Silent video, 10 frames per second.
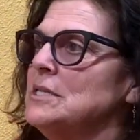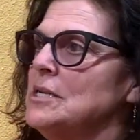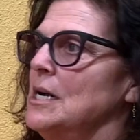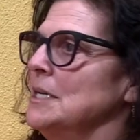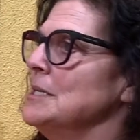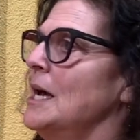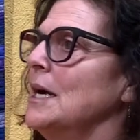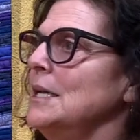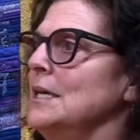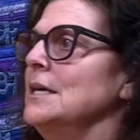is not
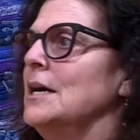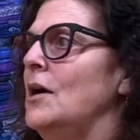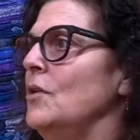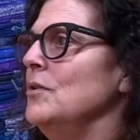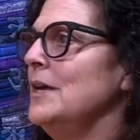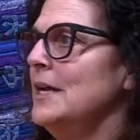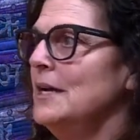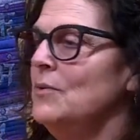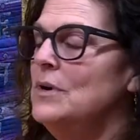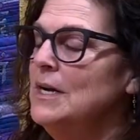exactly the color that
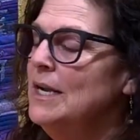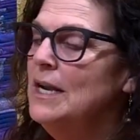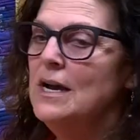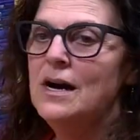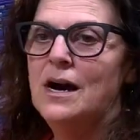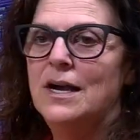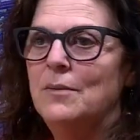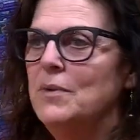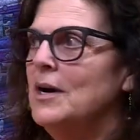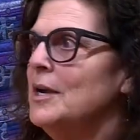I want, I
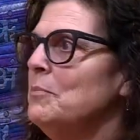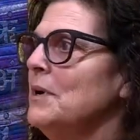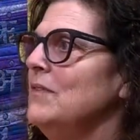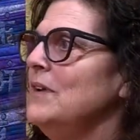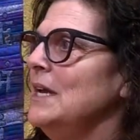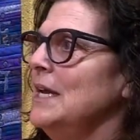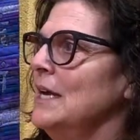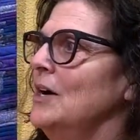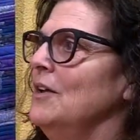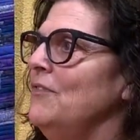am not above getting
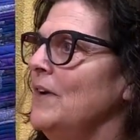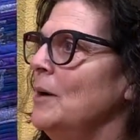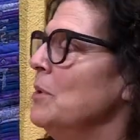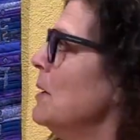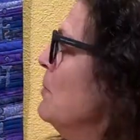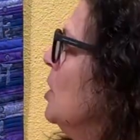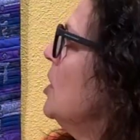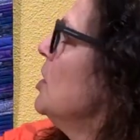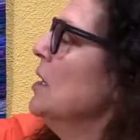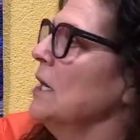out a fabric
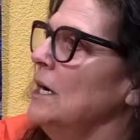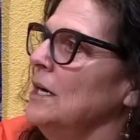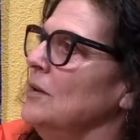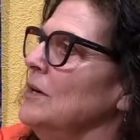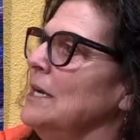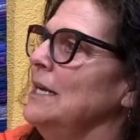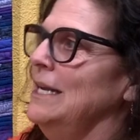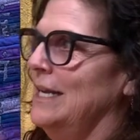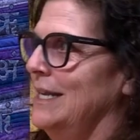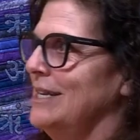marker and coloring it
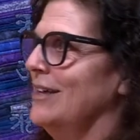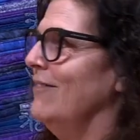in until